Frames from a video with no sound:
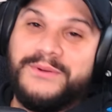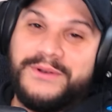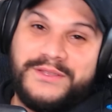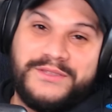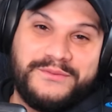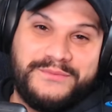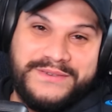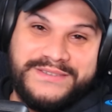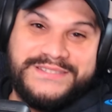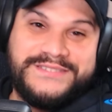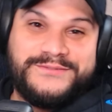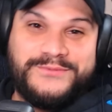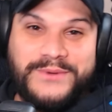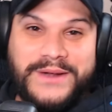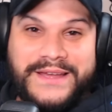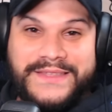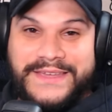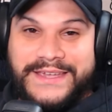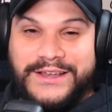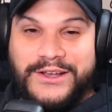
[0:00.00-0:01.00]
one of the reasons
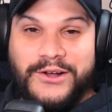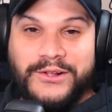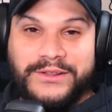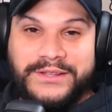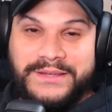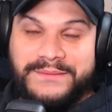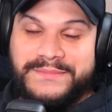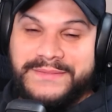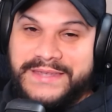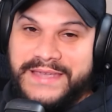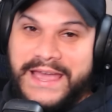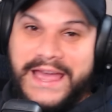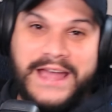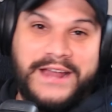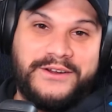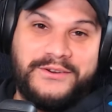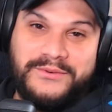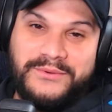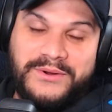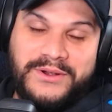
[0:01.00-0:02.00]
why they call him the
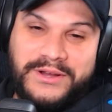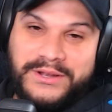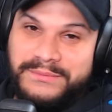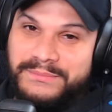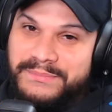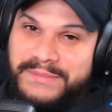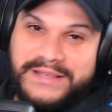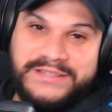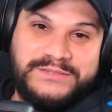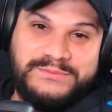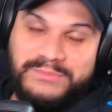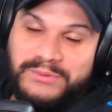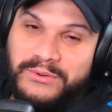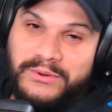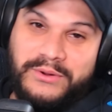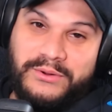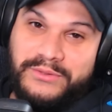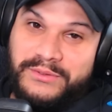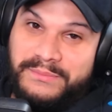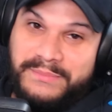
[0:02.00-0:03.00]
Acheron best
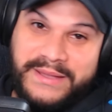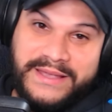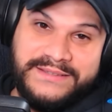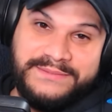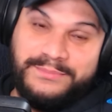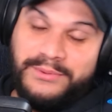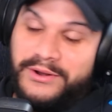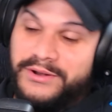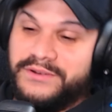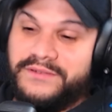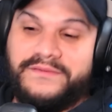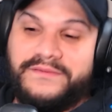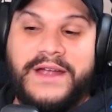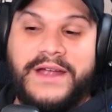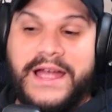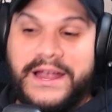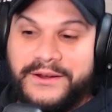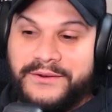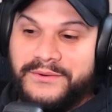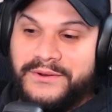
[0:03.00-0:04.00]
boy or the best partner
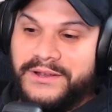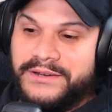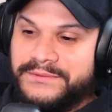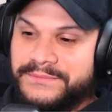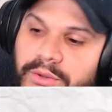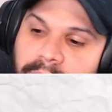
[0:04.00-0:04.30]
for Acheron.